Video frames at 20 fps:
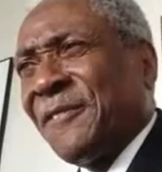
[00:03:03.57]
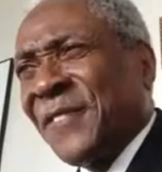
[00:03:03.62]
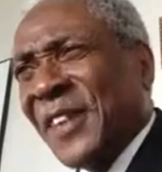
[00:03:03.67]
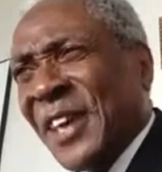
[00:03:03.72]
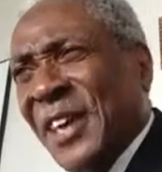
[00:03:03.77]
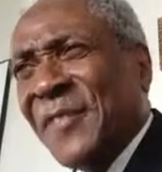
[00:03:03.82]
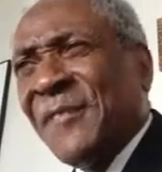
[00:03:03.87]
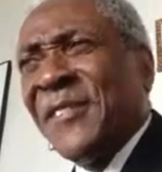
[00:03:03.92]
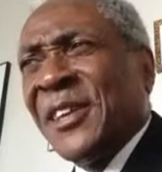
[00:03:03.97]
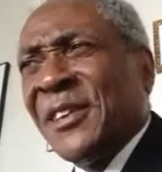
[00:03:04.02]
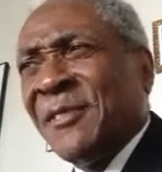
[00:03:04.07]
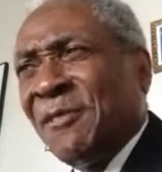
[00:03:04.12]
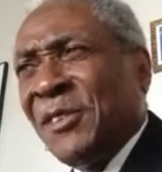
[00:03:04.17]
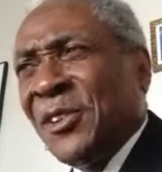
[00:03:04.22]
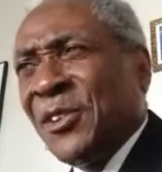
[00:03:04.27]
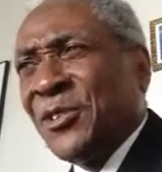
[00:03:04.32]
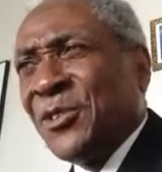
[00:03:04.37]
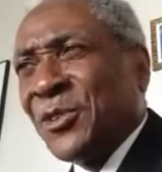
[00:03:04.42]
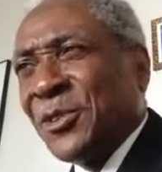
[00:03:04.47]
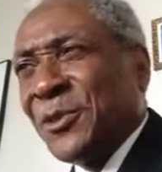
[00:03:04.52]
faith
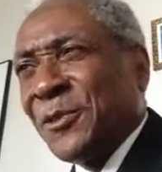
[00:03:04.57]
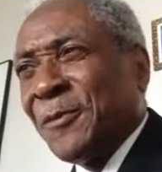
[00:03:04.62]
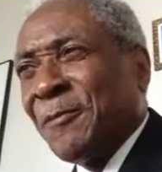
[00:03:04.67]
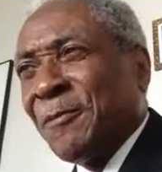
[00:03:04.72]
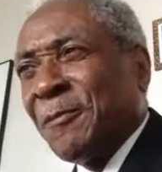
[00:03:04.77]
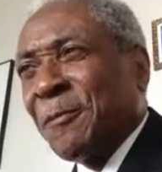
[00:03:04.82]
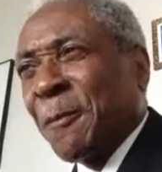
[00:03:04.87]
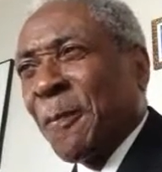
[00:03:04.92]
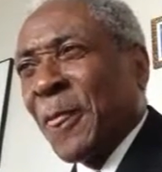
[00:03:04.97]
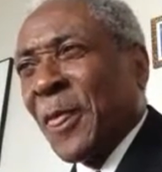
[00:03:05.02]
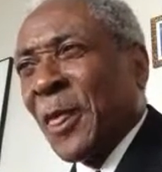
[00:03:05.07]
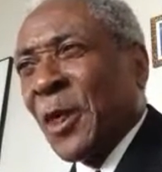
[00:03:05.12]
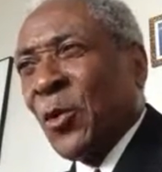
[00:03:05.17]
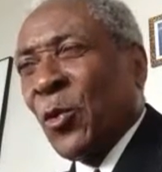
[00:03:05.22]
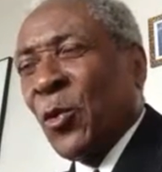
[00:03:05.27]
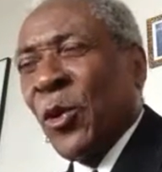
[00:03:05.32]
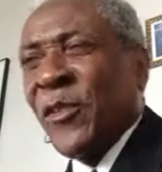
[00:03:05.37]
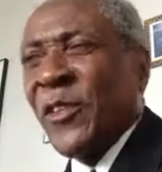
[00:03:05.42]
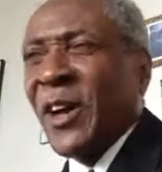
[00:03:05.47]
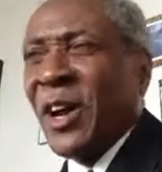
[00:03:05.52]
adventure
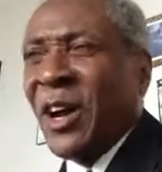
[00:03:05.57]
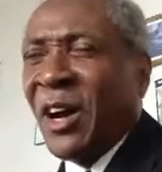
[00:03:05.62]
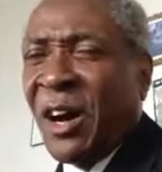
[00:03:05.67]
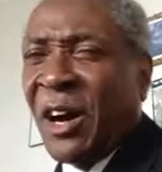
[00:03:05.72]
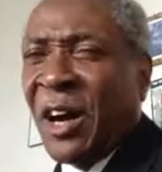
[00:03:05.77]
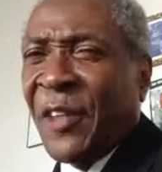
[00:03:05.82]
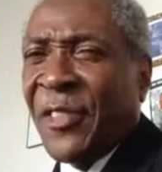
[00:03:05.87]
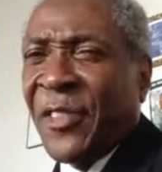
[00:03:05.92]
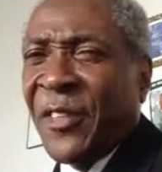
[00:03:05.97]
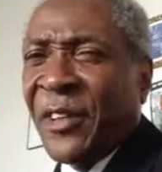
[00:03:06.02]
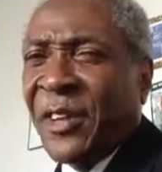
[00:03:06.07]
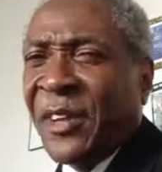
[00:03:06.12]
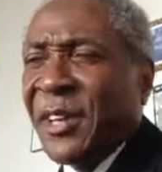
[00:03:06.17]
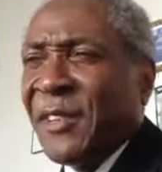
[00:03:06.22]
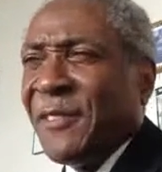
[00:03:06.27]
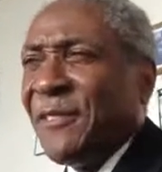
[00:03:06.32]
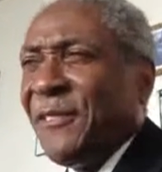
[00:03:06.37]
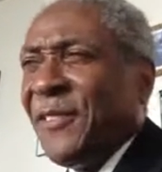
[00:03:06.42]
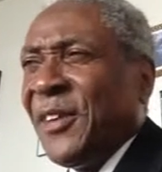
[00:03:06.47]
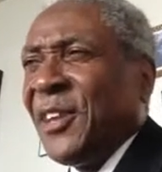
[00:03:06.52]
where the author
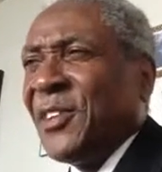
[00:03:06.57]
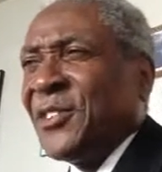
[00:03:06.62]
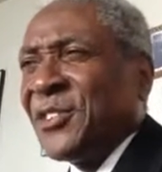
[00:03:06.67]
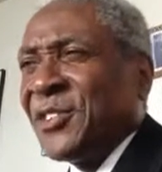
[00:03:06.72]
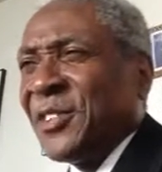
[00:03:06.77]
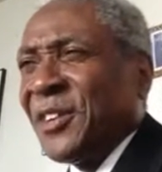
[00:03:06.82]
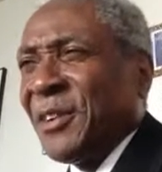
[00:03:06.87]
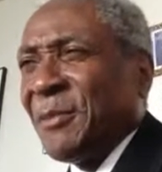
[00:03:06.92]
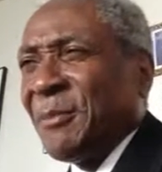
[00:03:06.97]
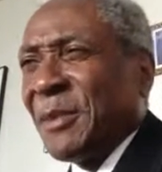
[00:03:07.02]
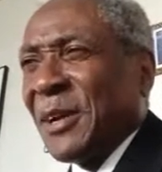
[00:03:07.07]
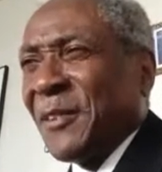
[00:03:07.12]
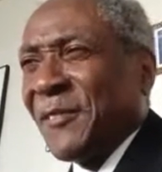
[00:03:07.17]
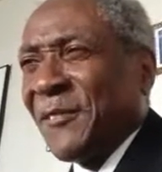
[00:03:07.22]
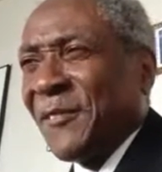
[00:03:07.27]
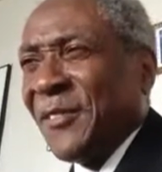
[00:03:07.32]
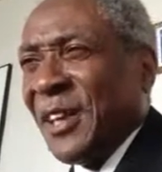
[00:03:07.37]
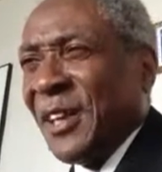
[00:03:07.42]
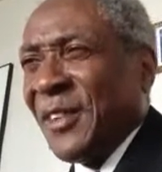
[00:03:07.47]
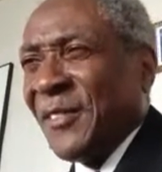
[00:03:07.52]
and finisher of my
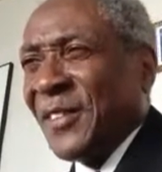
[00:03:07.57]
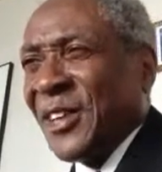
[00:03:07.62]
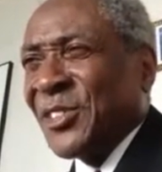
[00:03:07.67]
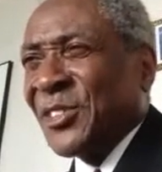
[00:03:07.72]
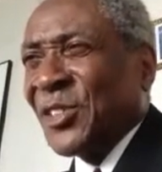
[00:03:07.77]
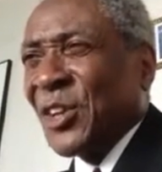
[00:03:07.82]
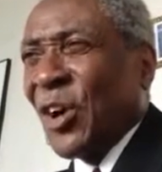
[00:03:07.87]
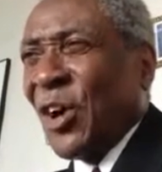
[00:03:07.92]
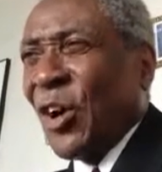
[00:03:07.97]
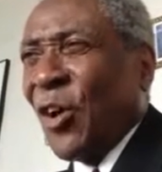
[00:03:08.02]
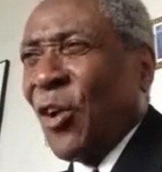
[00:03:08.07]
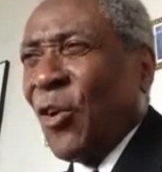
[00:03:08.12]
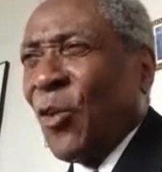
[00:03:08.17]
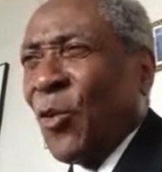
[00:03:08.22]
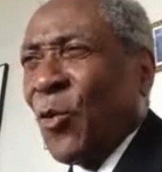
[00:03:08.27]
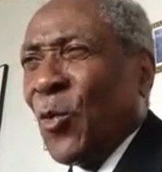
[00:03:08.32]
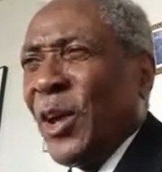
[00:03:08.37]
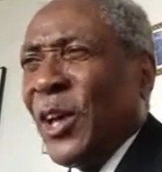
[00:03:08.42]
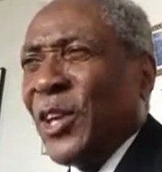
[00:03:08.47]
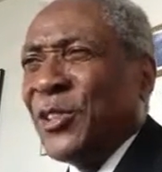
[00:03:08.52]
faith has
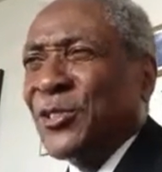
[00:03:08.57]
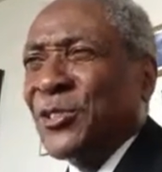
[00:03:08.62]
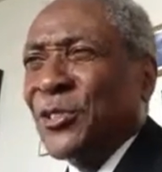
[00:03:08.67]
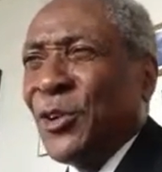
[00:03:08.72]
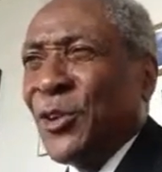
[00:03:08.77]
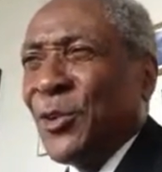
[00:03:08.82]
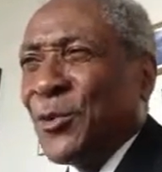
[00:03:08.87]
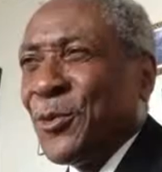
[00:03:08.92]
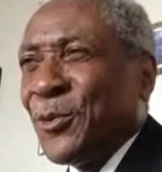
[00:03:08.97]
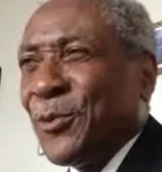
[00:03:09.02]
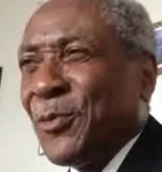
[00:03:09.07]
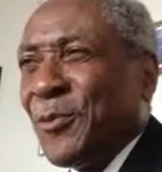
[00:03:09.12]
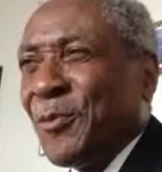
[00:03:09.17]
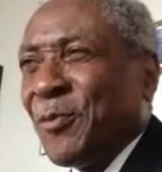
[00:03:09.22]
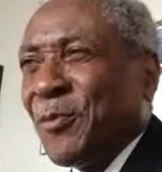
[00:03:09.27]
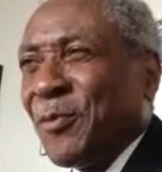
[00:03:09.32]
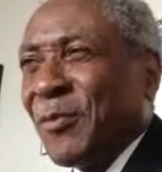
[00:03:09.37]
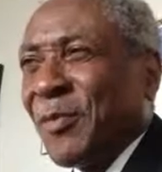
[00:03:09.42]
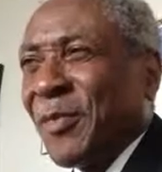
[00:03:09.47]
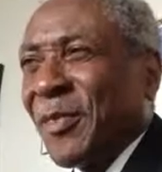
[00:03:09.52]
always known
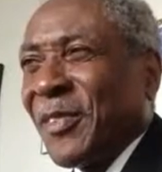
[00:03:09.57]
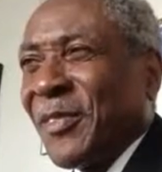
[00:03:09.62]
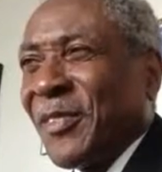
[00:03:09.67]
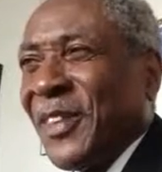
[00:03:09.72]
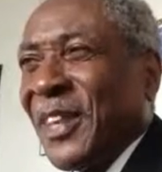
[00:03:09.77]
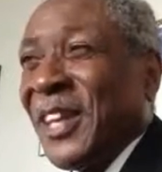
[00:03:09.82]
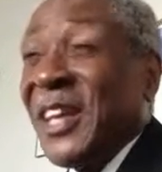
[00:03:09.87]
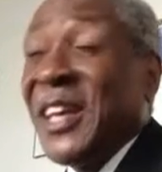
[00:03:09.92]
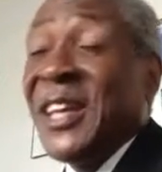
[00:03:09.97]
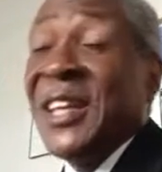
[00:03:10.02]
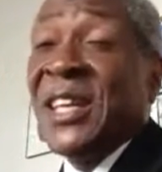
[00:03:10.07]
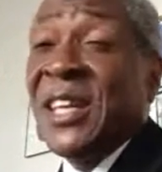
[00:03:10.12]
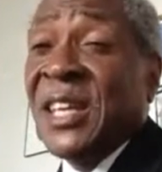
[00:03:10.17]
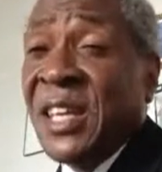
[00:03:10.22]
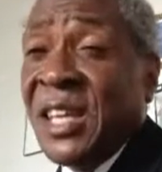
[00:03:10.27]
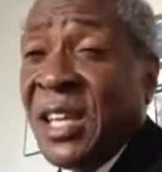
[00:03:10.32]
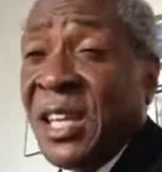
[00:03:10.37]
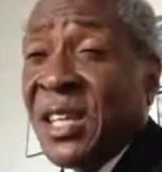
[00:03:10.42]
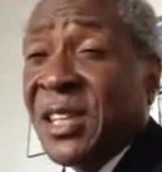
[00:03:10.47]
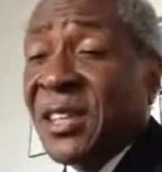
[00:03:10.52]
that in
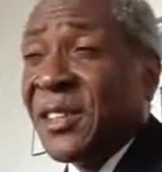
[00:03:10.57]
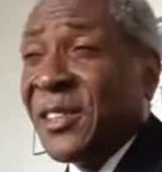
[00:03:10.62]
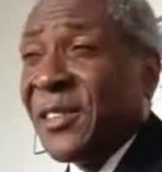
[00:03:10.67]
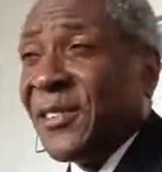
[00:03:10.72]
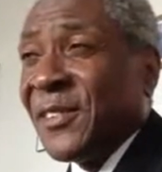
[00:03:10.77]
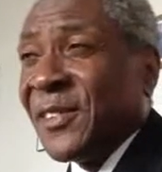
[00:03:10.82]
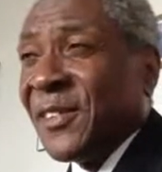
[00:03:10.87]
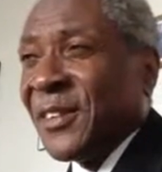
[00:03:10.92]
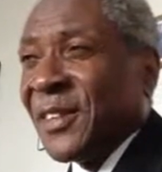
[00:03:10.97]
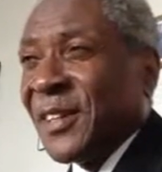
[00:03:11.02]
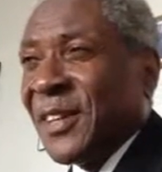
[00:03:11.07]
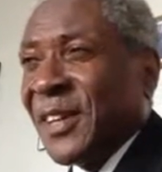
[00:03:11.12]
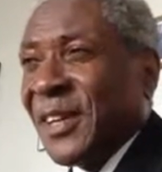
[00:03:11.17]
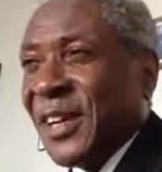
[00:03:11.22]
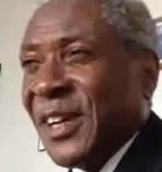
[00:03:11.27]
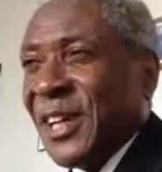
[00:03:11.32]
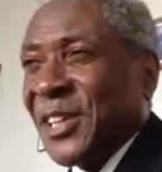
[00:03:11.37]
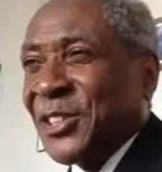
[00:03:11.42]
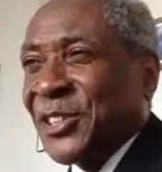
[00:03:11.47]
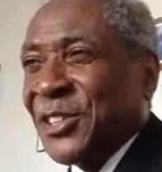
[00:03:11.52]
the end
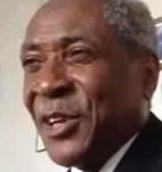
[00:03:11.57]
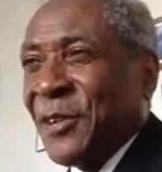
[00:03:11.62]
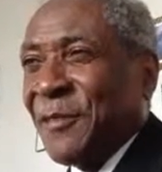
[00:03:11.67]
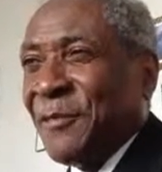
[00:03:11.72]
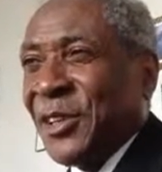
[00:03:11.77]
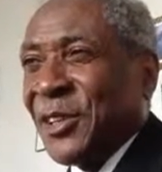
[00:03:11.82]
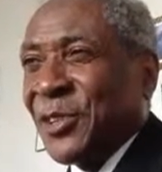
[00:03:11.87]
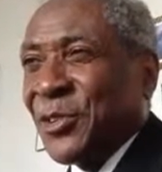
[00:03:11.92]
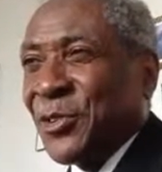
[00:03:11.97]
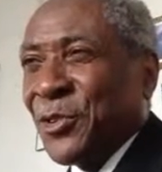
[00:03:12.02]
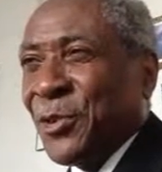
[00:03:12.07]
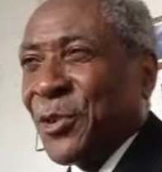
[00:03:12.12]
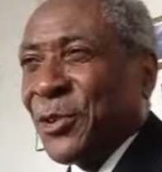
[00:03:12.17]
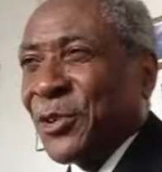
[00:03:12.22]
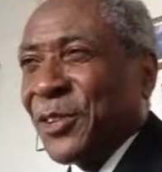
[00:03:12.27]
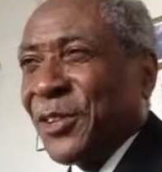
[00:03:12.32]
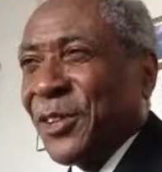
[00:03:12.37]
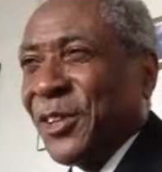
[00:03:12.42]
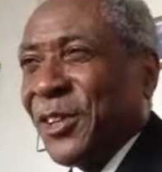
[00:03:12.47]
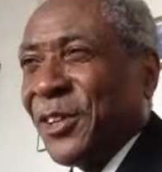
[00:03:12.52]
I shall
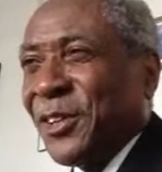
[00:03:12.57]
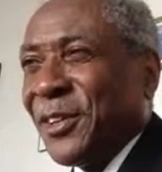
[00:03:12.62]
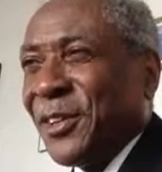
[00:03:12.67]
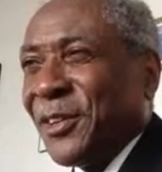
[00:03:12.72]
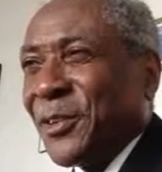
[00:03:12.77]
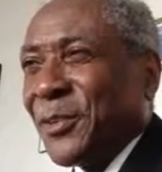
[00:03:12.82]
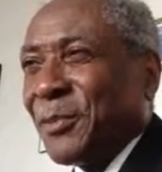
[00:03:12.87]
victoriously